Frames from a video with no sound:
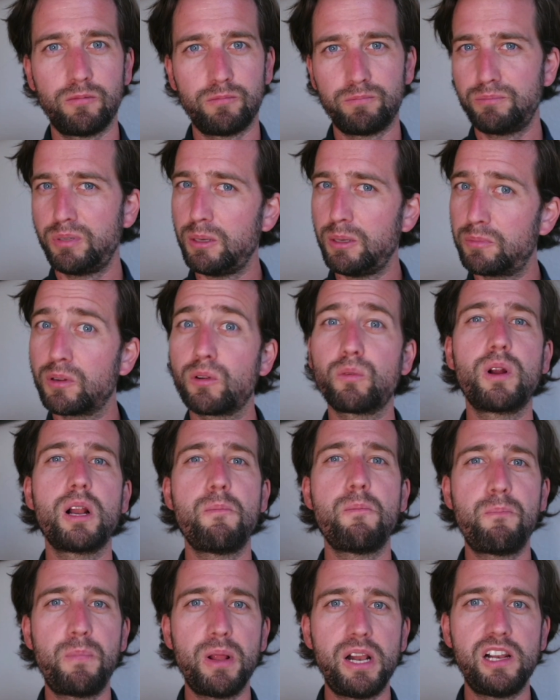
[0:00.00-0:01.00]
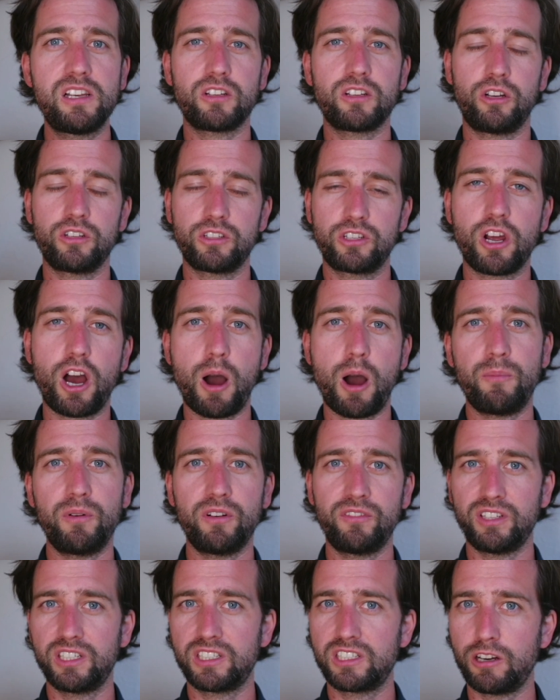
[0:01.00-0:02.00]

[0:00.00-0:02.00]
people will build on top of it.